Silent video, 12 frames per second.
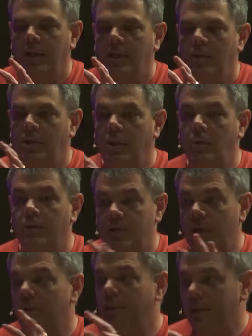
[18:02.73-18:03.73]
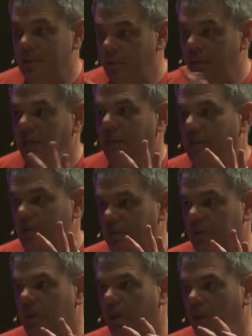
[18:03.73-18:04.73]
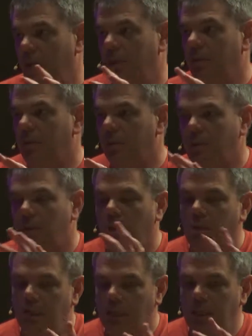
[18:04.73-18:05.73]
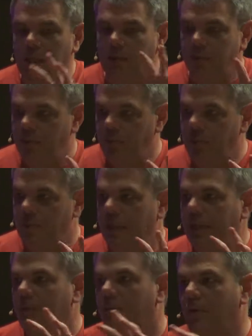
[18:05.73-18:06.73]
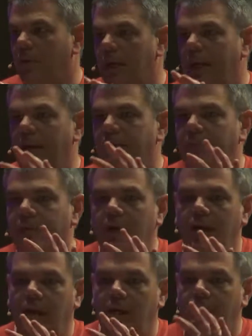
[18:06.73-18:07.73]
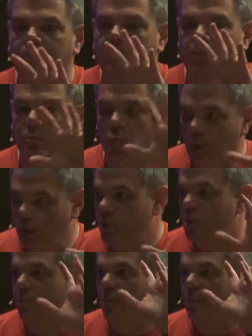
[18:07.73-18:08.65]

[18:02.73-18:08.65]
We've talked about the benefits of going. You get a different perspective on life, worship,